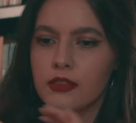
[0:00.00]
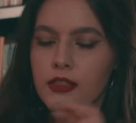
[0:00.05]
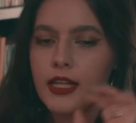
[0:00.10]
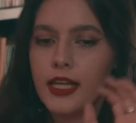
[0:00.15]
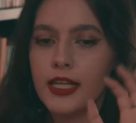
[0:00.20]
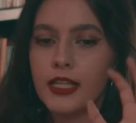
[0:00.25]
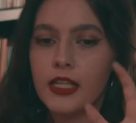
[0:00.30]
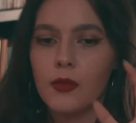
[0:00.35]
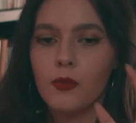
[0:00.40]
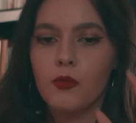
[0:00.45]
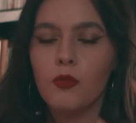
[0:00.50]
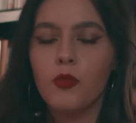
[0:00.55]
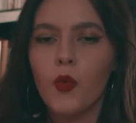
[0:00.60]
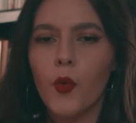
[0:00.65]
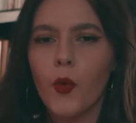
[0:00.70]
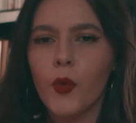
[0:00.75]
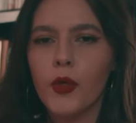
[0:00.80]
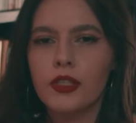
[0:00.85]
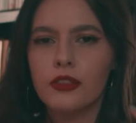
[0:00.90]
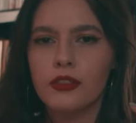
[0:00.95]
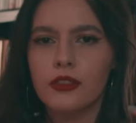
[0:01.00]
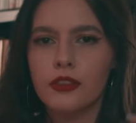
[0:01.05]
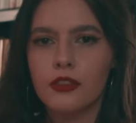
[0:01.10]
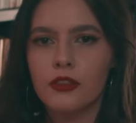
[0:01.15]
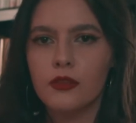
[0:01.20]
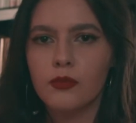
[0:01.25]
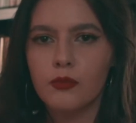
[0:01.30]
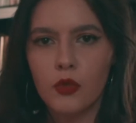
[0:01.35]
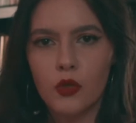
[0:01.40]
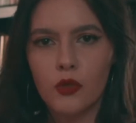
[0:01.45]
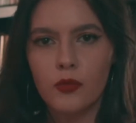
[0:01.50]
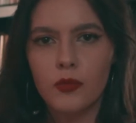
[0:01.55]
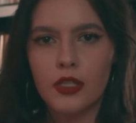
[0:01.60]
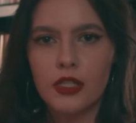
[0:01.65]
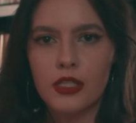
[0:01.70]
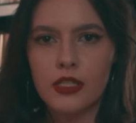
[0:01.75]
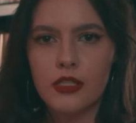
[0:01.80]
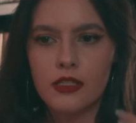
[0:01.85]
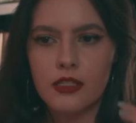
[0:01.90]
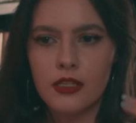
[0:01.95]
like important
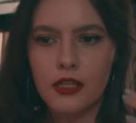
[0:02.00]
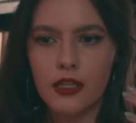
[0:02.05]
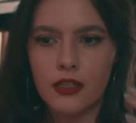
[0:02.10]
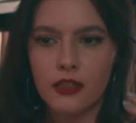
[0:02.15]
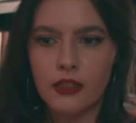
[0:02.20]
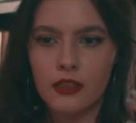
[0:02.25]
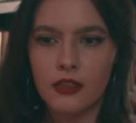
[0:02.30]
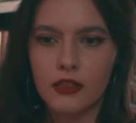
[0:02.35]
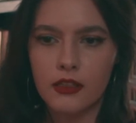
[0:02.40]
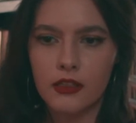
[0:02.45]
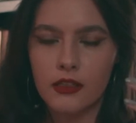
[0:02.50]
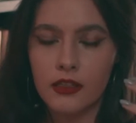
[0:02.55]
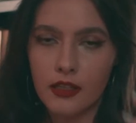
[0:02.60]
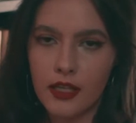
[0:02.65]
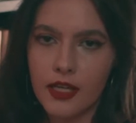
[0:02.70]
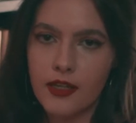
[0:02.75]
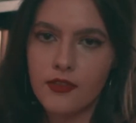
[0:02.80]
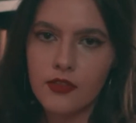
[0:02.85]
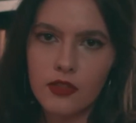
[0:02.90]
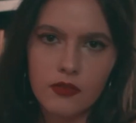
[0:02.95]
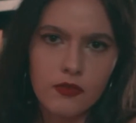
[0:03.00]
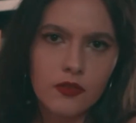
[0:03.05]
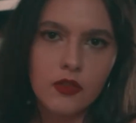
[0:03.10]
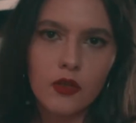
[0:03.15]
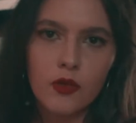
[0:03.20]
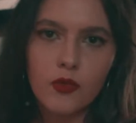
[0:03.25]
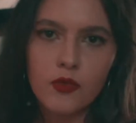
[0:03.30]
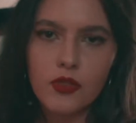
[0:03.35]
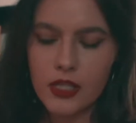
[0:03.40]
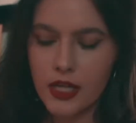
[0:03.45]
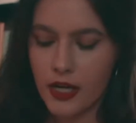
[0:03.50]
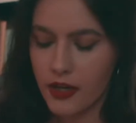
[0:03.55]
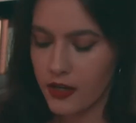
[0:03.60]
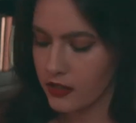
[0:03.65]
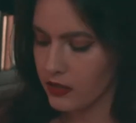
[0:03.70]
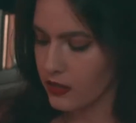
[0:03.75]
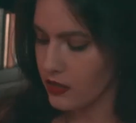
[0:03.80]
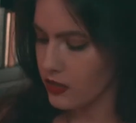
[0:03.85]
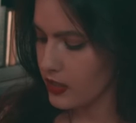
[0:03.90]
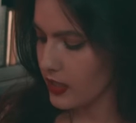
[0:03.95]
moments in the lives of those
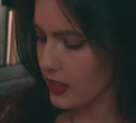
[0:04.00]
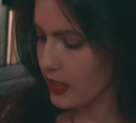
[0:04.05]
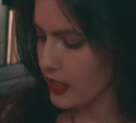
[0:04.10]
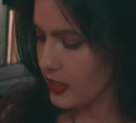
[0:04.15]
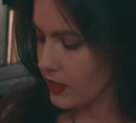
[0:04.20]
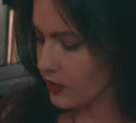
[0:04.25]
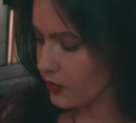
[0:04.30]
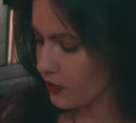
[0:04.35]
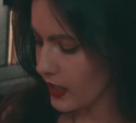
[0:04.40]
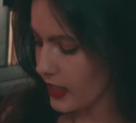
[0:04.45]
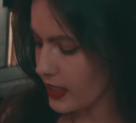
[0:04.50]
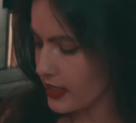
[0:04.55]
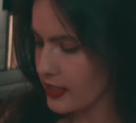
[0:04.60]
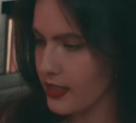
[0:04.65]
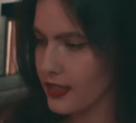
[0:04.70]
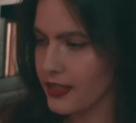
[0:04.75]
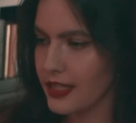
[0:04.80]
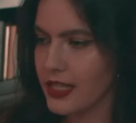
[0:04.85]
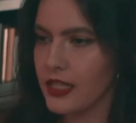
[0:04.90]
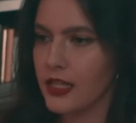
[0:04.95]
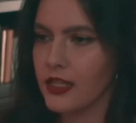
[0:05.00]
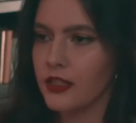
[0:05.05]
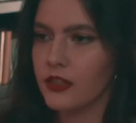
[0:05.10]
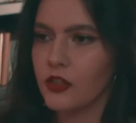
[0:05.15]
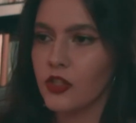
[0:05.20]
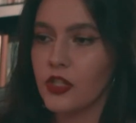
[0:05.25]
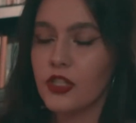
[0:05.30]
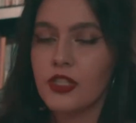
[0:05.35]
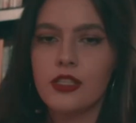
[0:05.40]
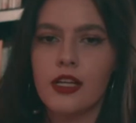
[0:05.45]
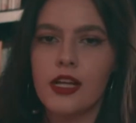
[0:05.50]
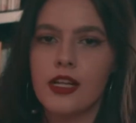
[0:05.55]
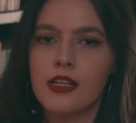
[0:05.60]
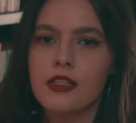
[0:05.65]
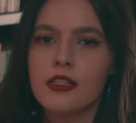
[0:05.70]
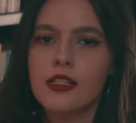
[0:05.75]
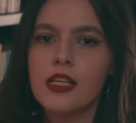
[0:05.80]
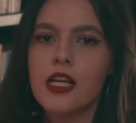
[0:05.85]
characters that he creates, and he understands